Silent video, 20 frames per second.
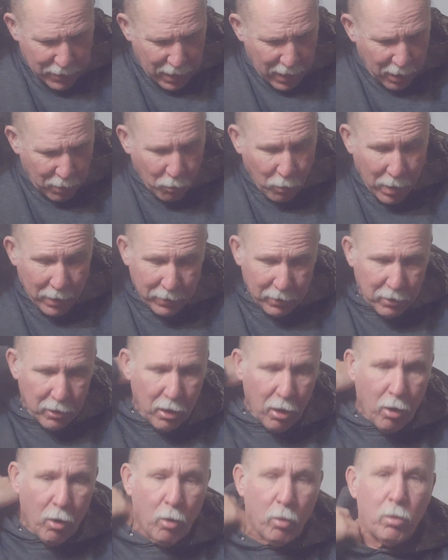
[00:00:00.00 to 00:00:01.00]
day wanting to
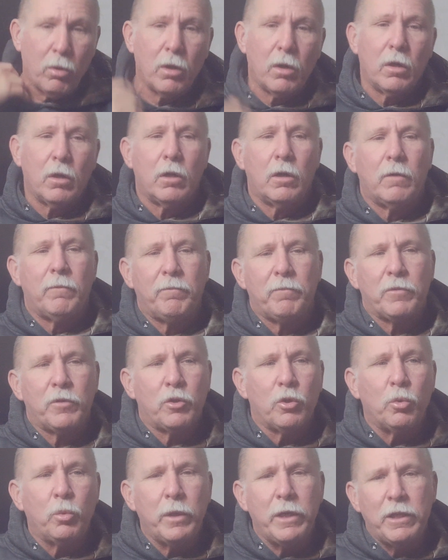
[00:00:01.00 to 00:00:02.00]
know,
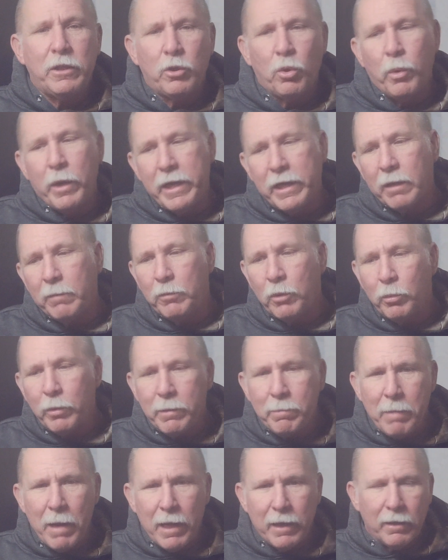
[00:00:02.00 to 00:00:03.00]
do we tweak them? Do
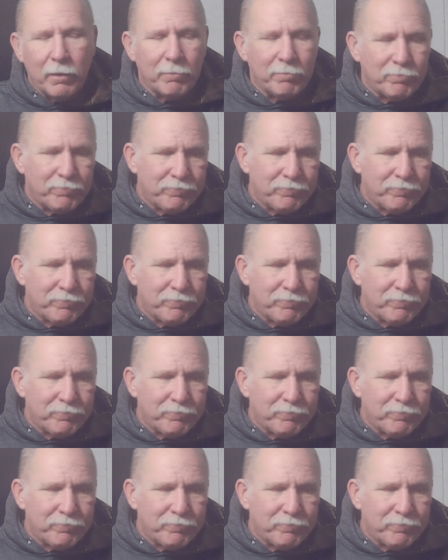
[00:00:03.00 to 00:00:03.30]
we bend them?